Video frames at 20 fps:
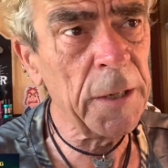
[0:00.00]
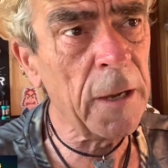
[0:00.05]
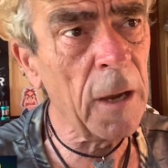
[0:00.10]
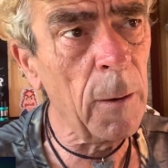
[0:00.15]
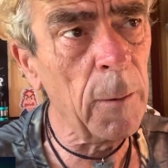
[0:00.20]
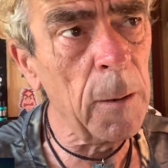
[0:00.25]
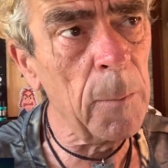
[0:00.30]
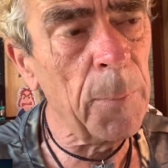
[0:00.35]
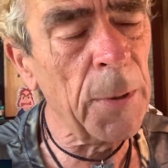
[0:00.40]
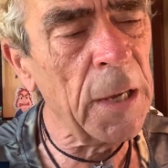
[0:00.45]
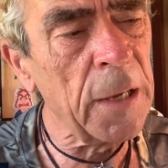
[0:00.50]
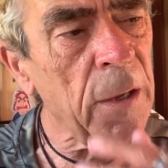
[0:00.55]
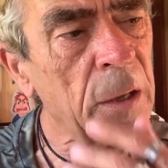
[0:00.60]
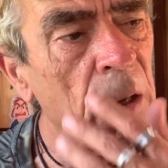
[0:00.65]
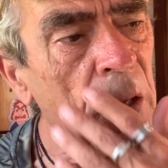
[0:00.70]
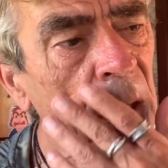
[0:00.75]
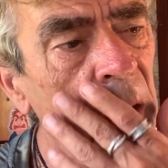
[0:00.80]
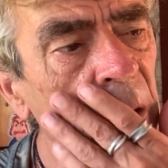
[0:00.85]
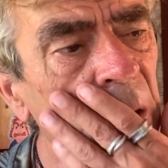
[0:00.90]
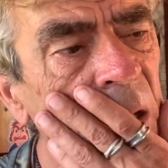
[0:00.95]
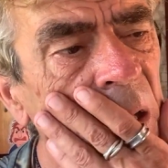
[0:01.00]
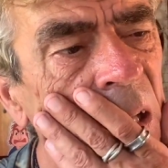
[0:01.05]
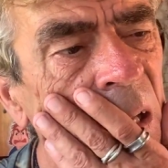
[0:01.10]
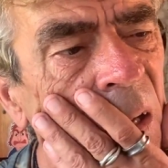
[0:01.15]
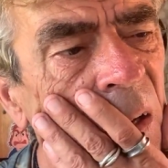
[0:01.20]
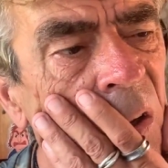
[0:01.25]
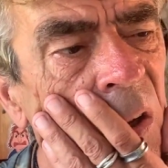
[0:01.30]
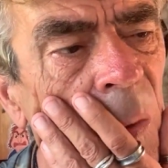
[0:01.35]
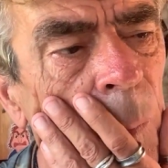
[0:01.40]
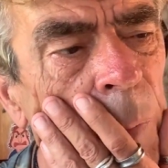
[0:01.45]
going back a
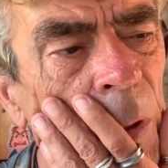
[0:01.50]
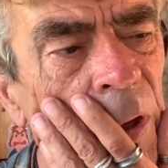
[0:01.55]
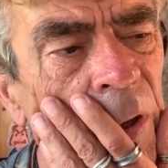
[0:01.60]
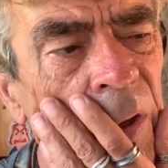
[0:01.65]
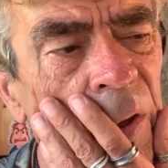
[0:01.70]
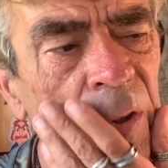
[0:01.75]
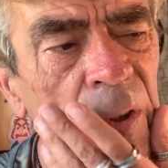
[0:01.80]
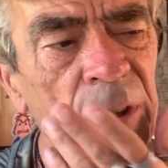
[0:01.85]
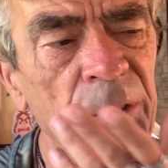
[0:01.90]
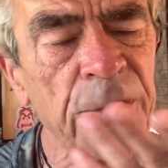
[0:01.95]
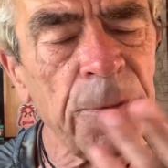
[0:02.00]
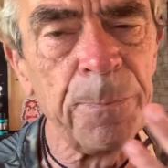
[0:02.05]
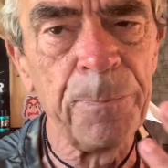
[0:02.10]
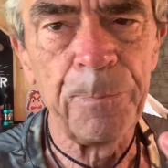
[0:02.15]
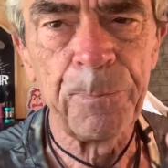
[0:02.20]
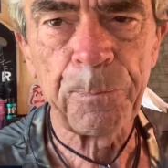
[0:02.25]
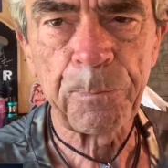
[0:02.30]
couple of years.